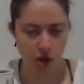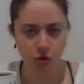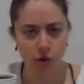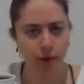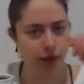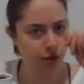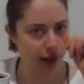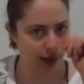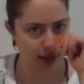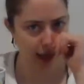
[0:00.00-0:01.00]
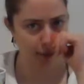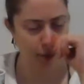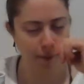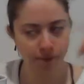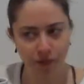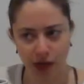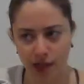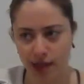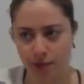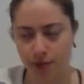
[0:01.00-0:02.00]
Normally I do like a table and a
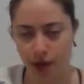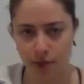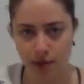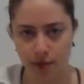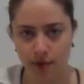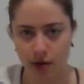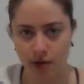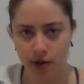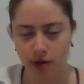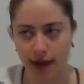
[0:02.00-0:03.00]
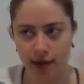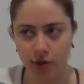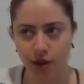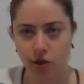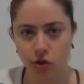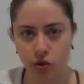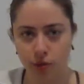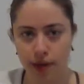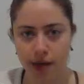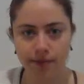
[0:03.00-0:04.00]
sampling and maybe even a little like
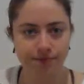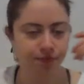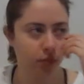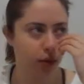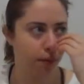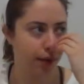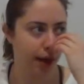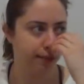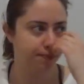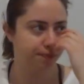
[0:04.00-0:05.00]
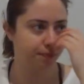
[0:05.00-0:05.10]
educational bit, but